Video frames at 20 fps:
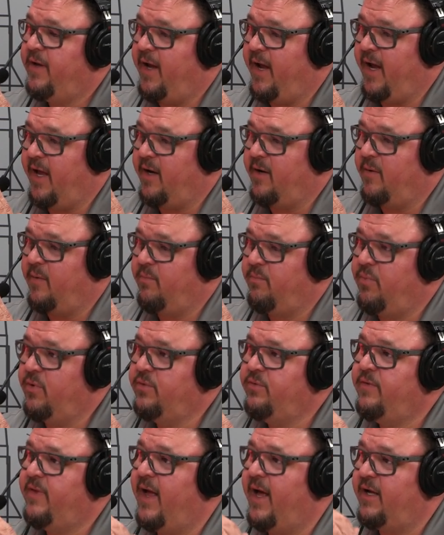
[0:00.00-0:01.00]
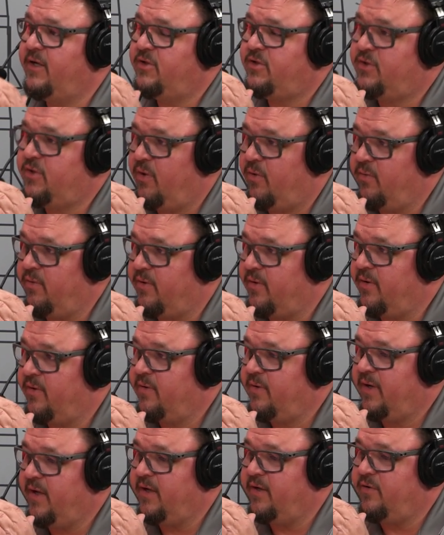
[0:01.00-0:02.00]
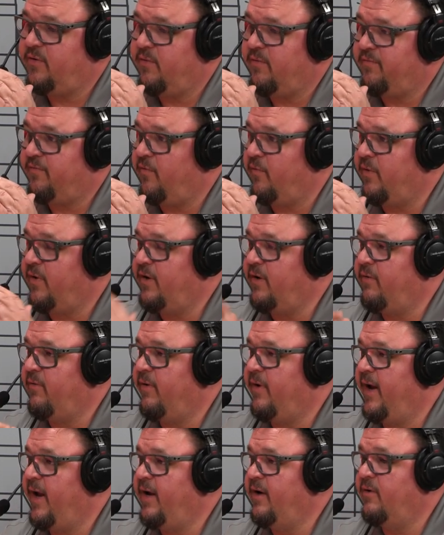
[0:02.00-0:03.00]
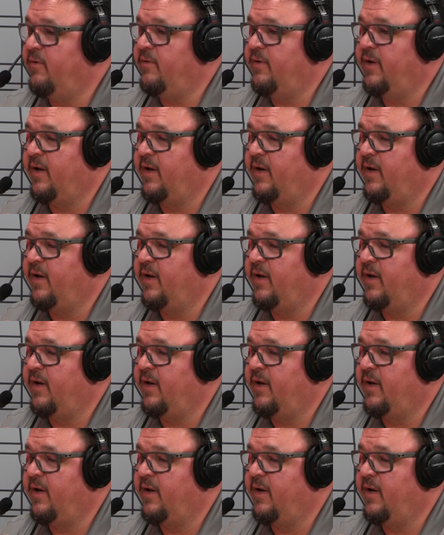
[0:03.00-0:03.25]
and blew that shoulder into a forty degree angle.